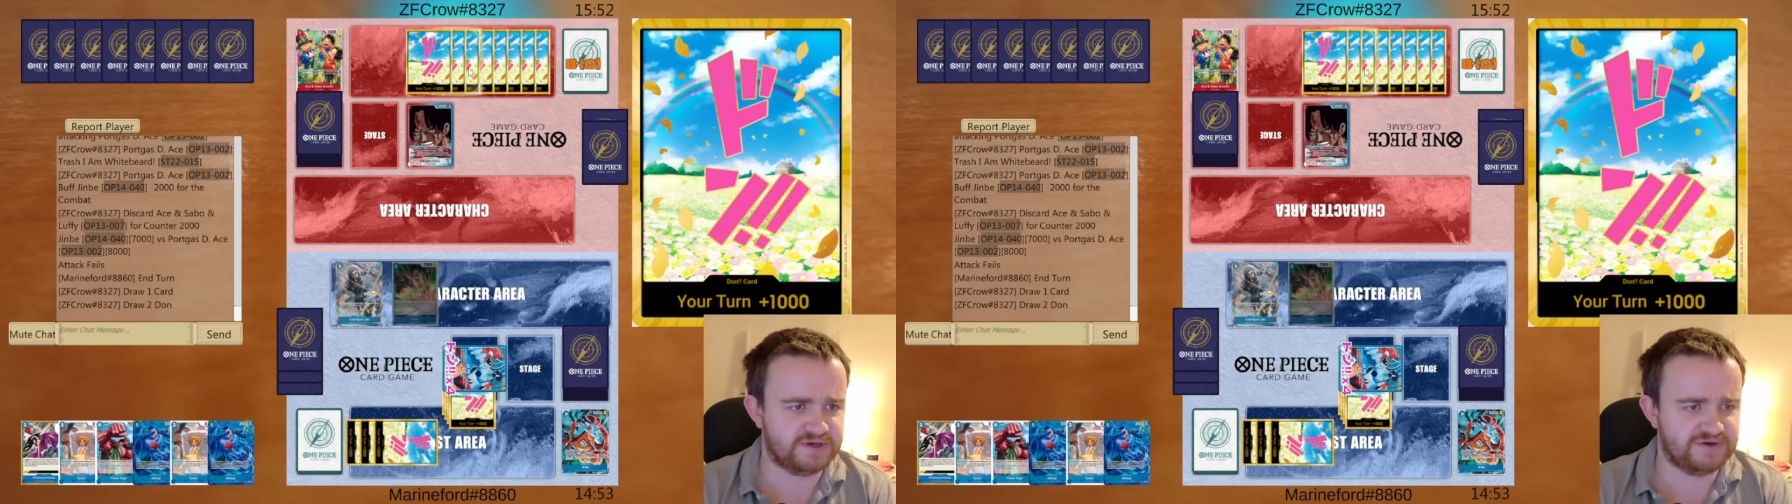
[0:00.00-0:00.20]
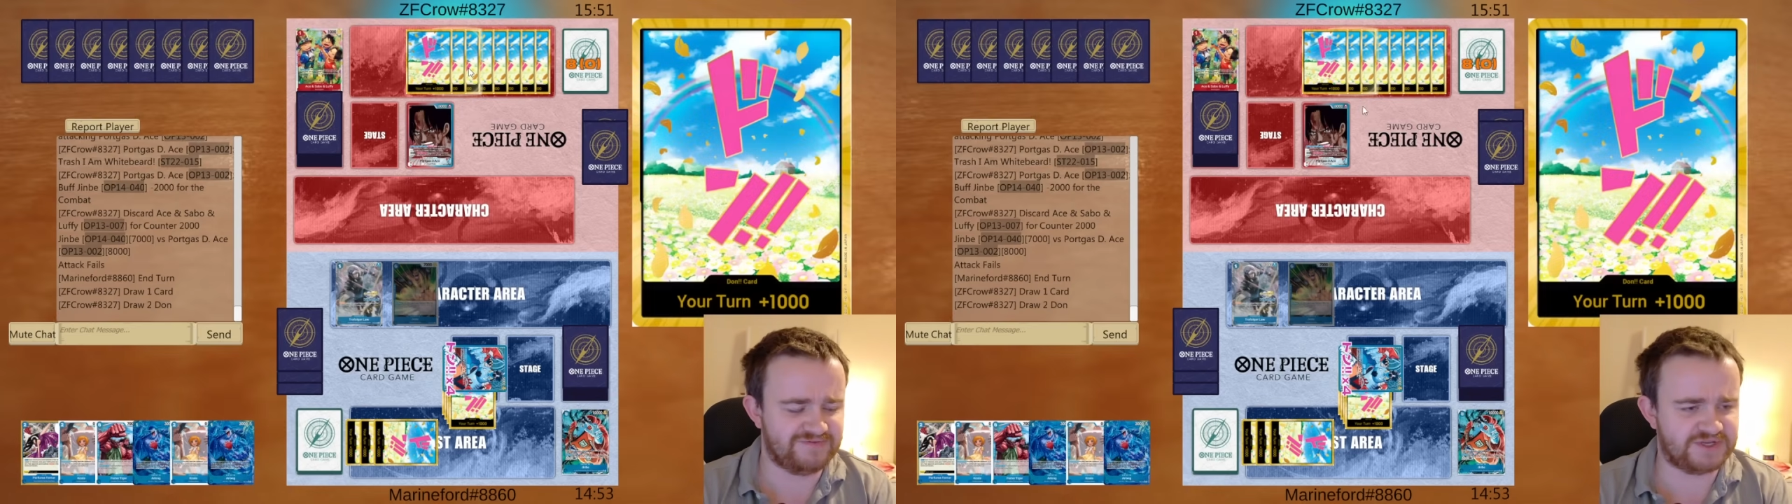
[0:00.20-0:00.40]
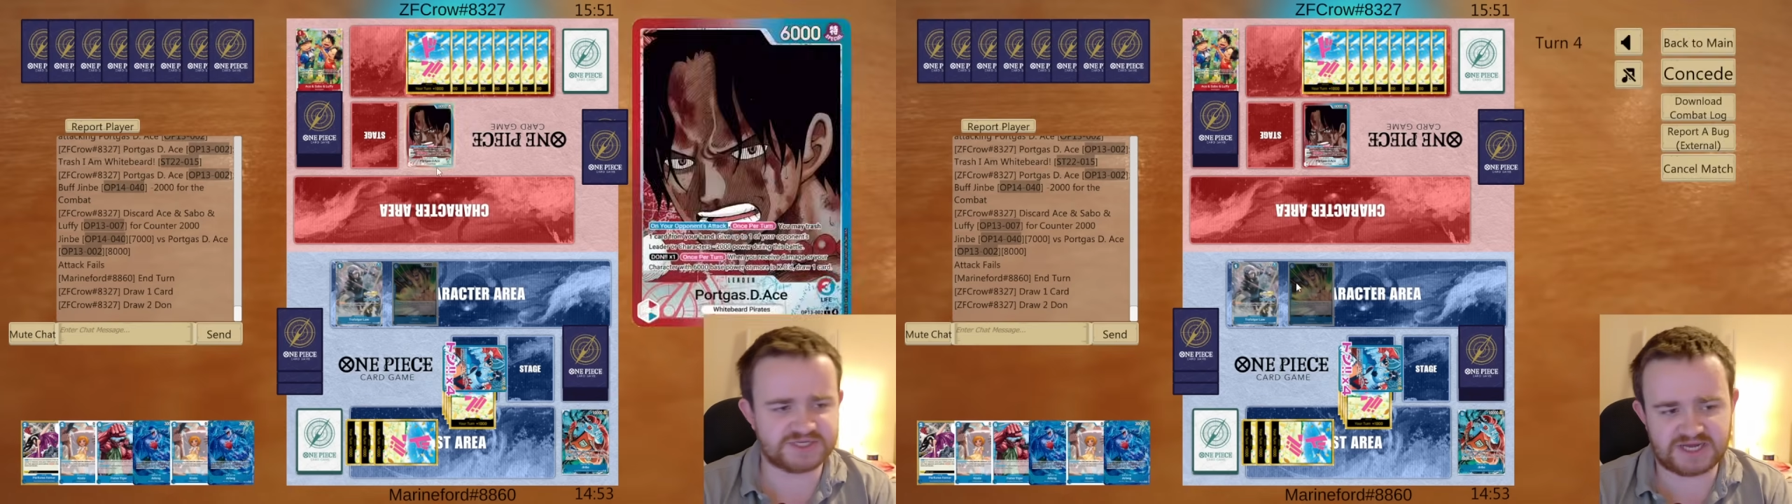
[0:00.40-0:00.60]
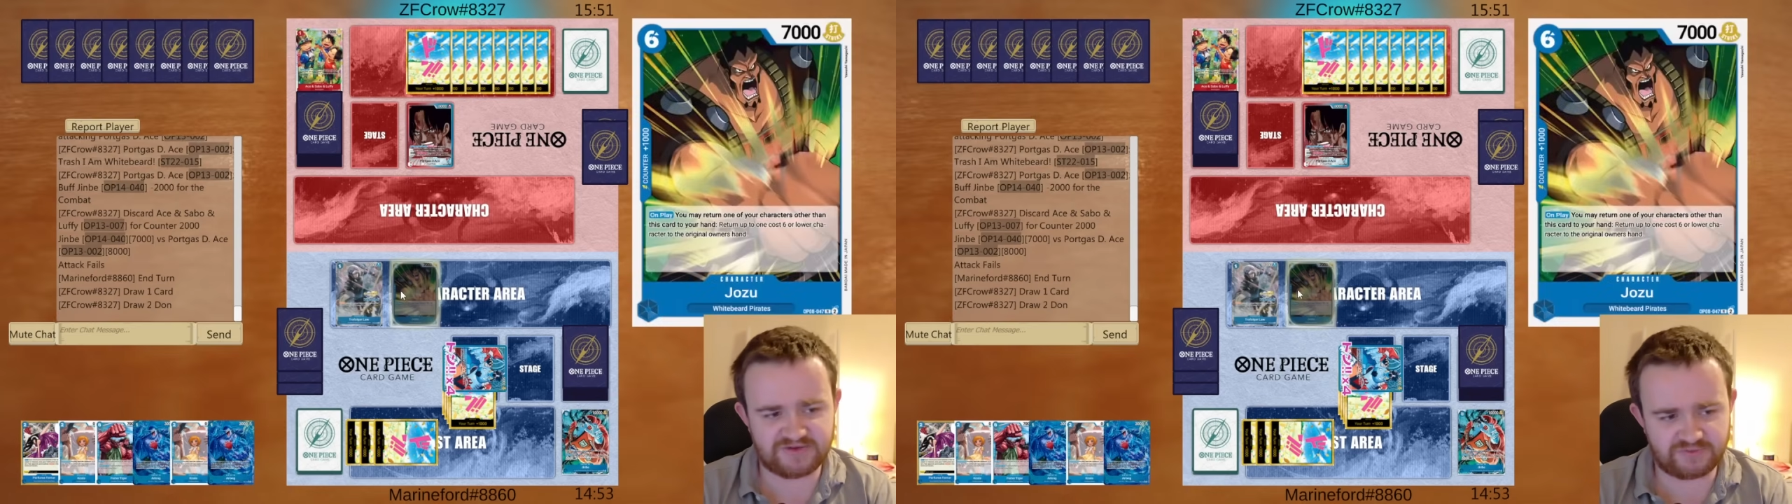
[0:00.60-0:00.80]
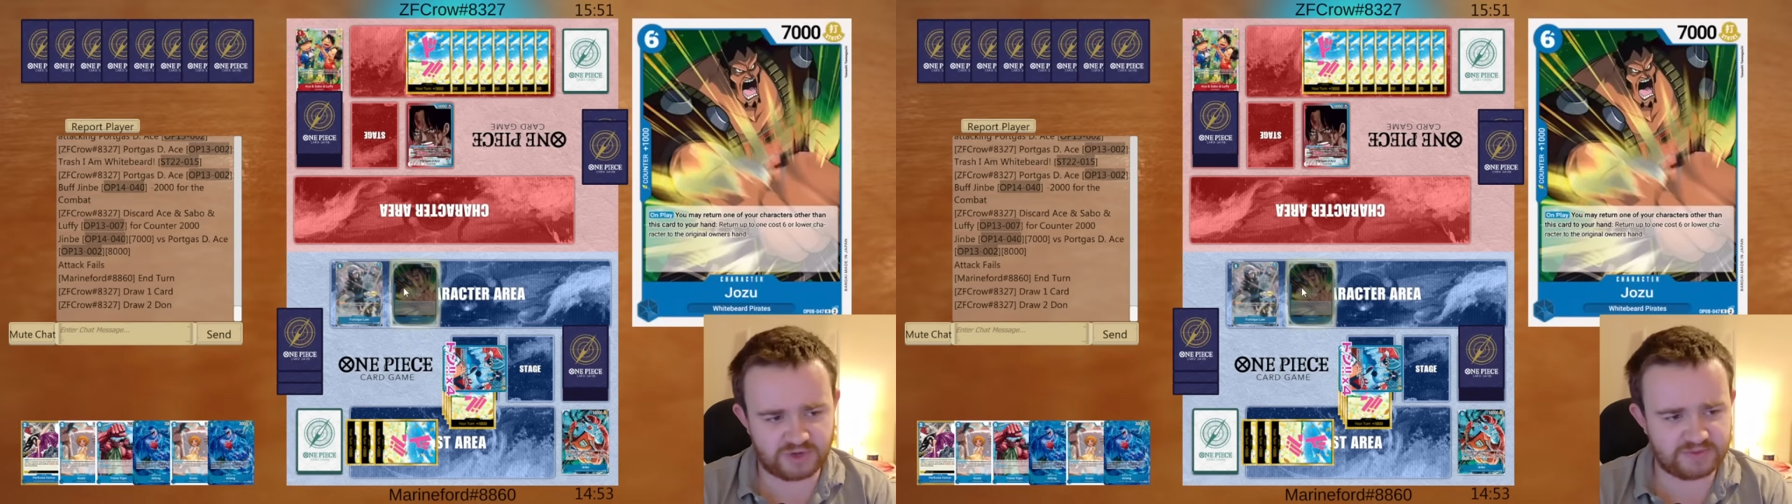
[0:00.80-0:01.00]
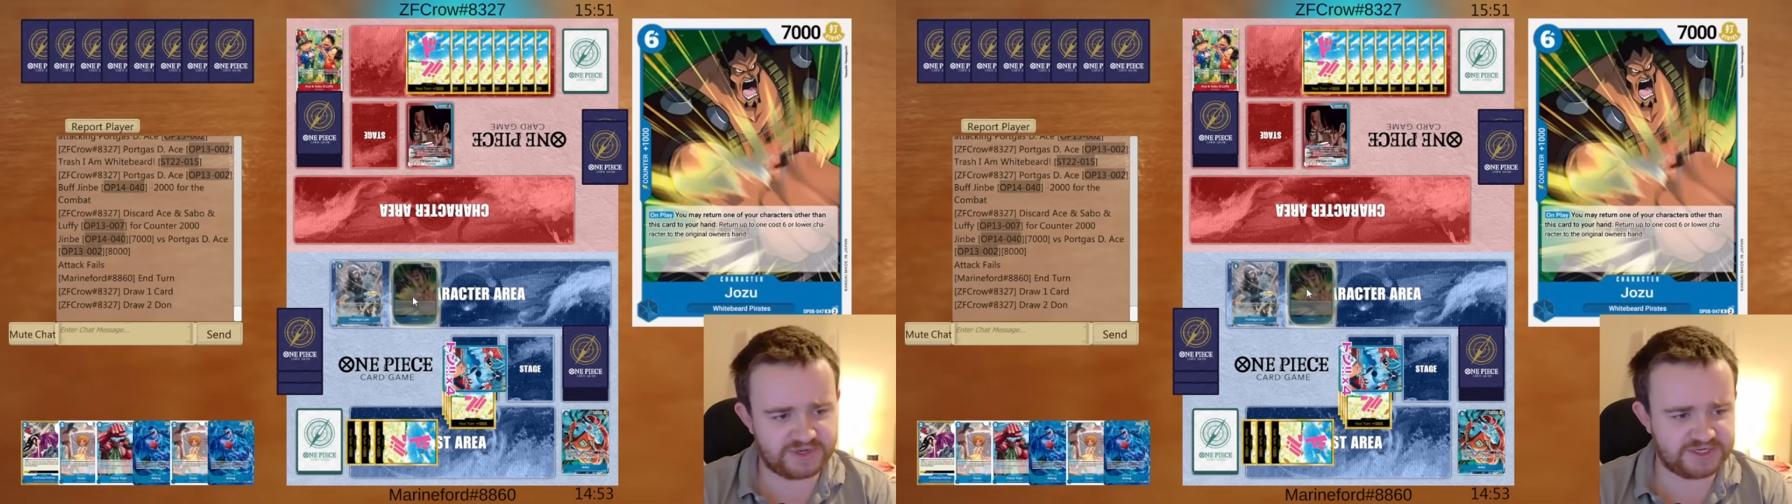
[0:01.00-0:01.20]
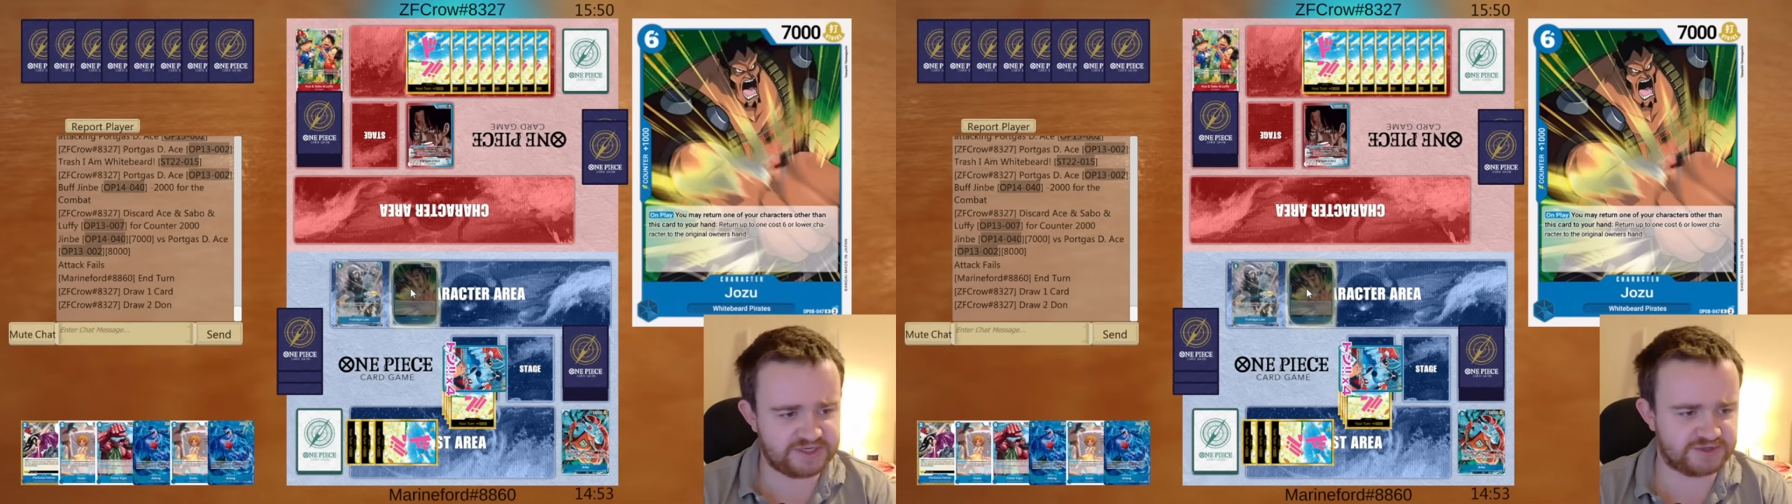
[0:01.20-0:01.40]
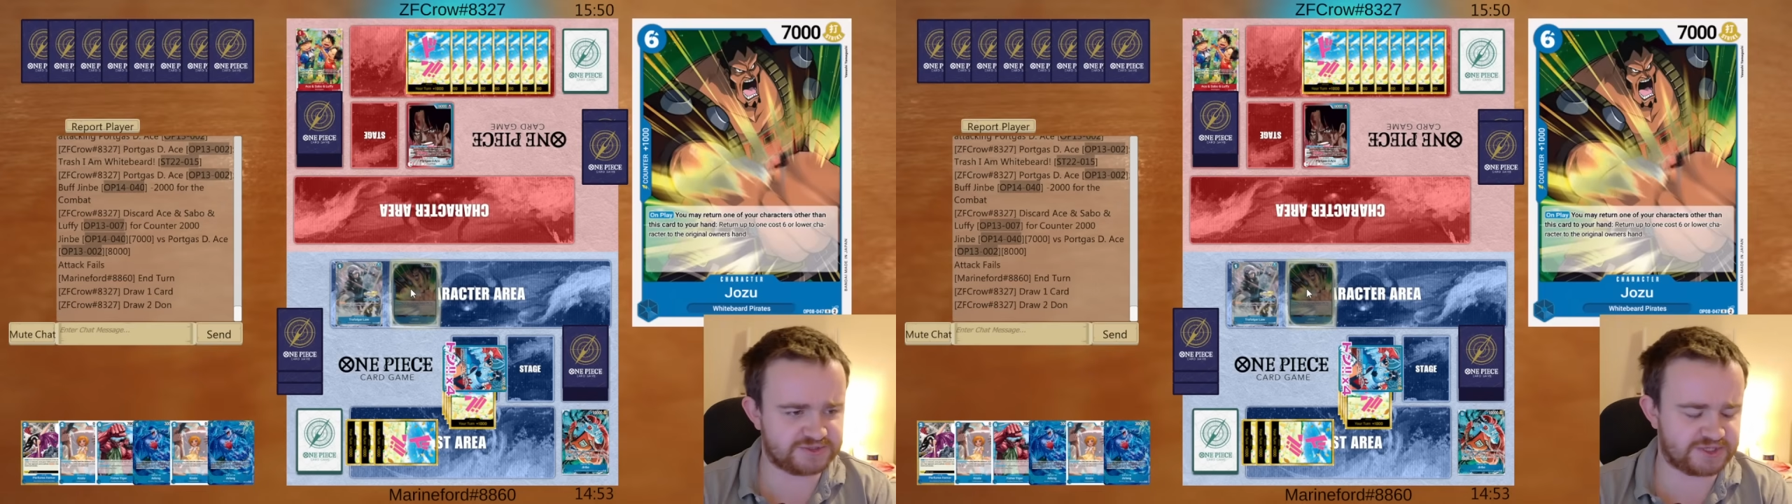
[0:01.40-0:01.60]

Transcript: If he doesn't have Whitebeard and goes with